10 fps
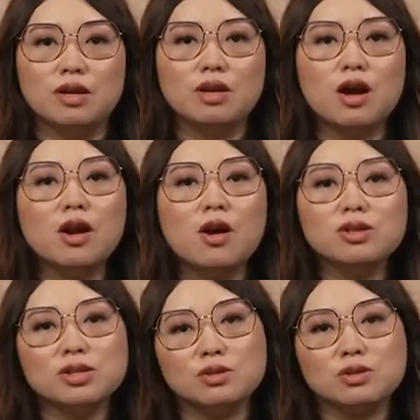Not all
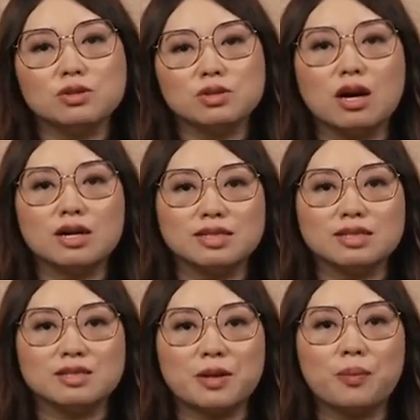users on a
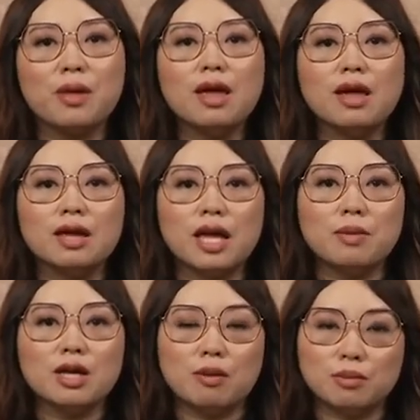system can
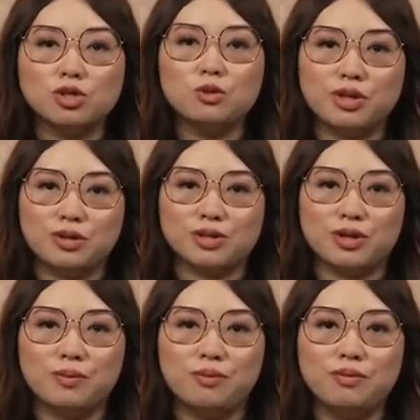become a super
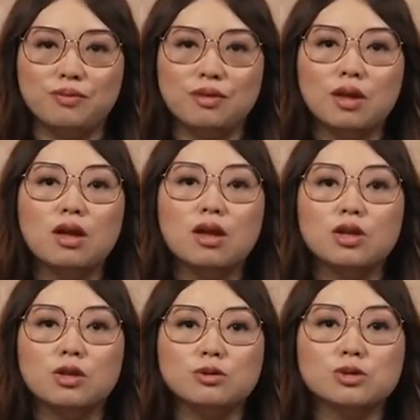user.
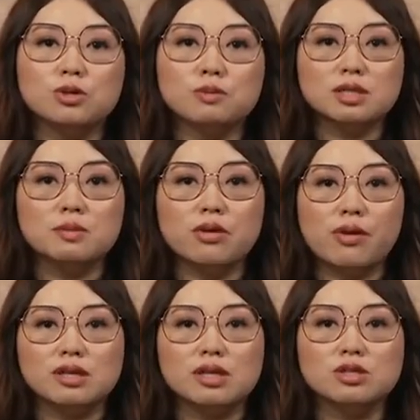Users must be
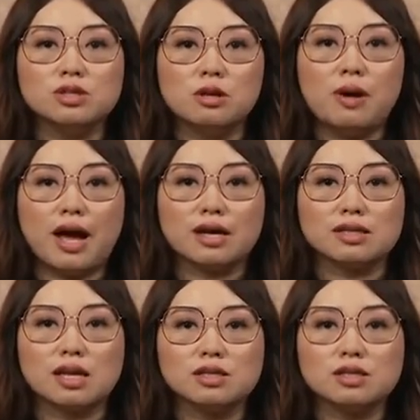granted sudo
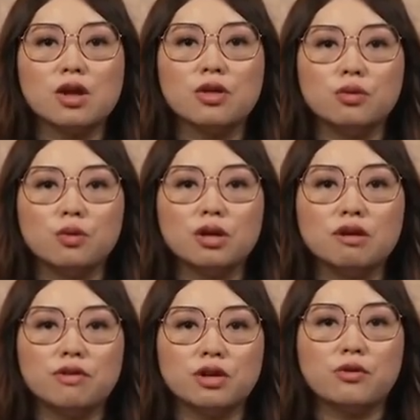access through a
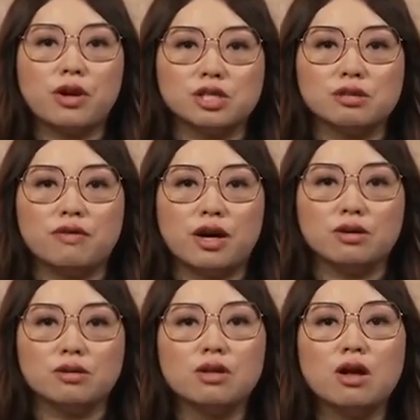configuration
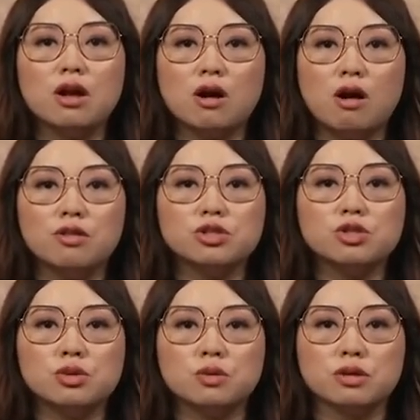file called the
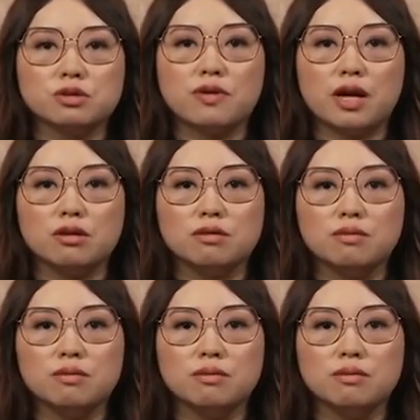sudoers file.